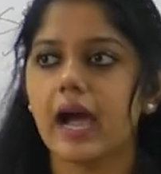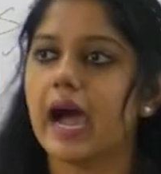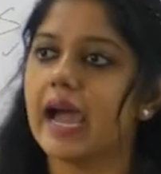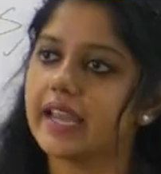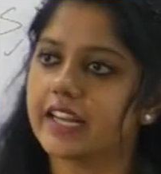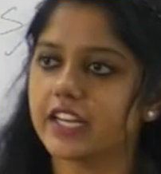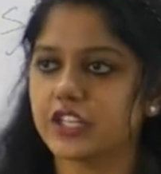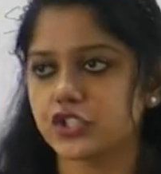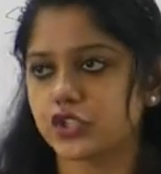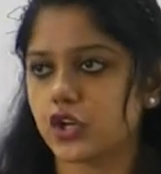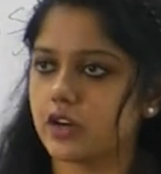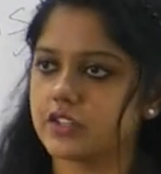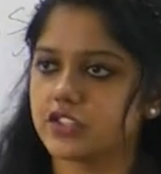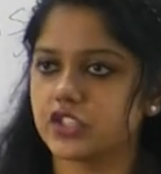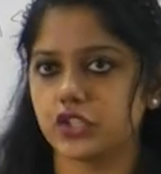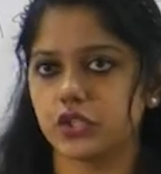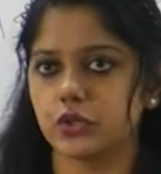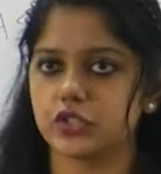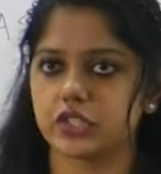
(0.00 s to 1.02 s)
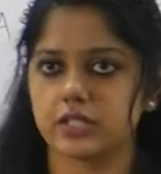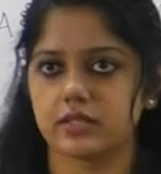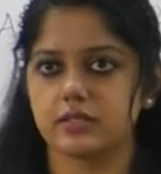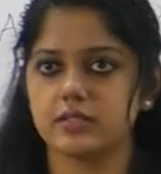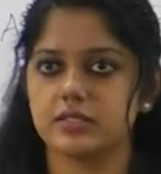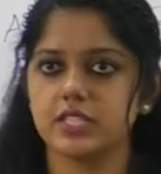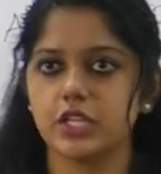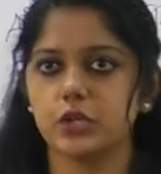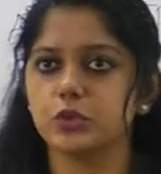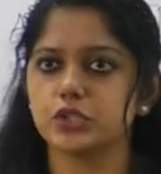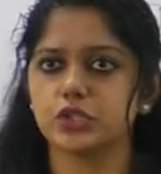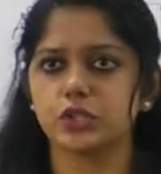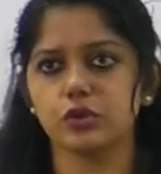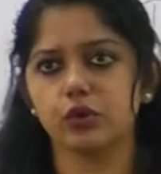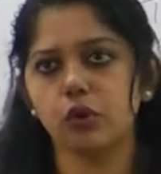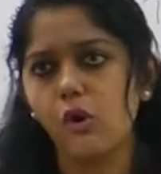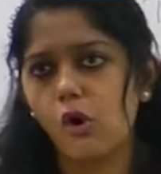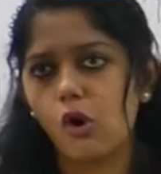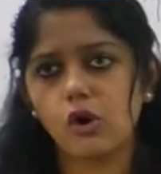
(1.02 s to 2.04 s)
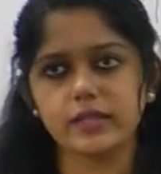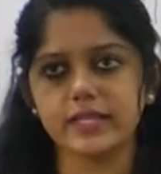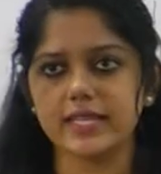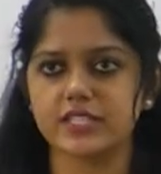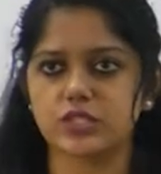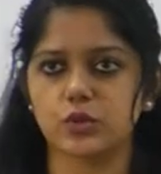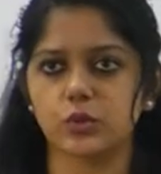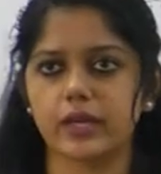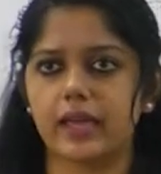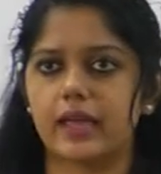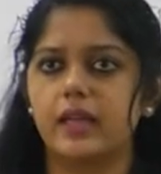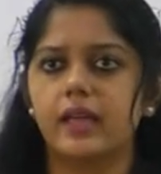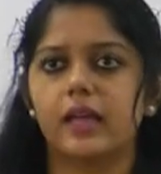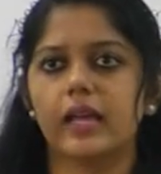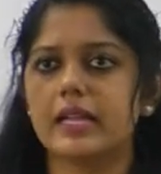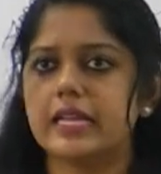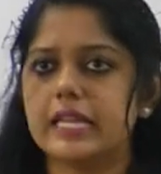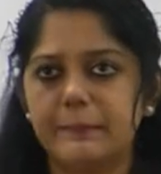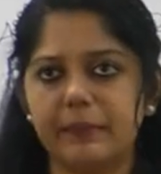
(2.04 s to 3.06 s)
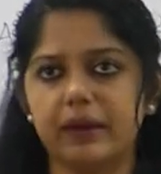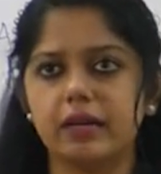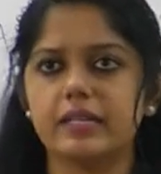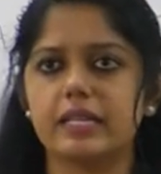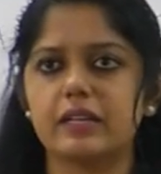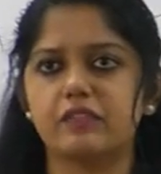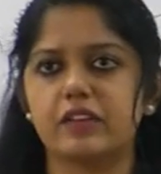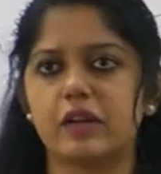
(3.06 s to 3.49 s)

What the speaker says: Irish constitution. See, you should know all these, okay. Liberty